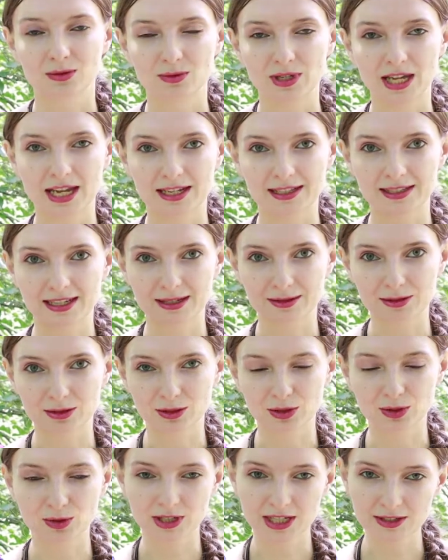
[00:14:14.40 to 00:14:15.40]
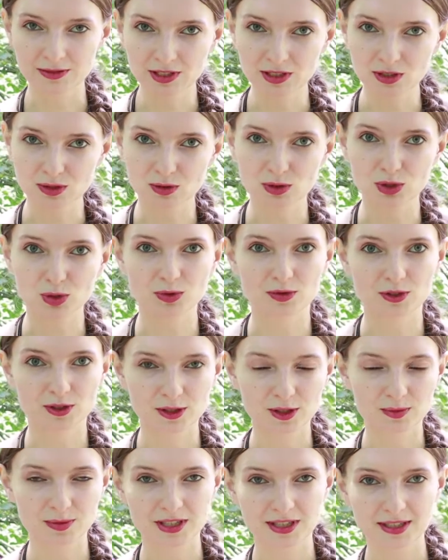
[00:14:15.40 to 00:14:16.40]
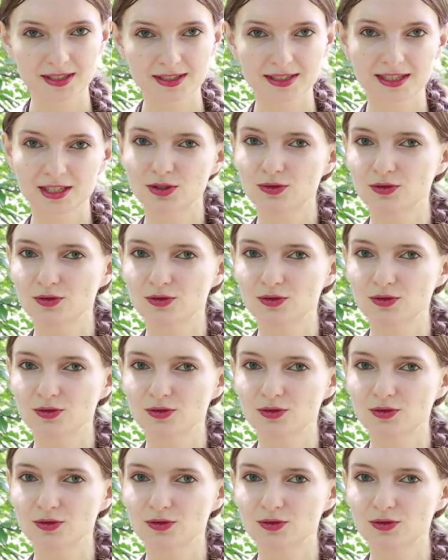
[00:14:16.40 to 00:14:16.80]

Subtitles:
And I am going to have this course with Cosmic Insights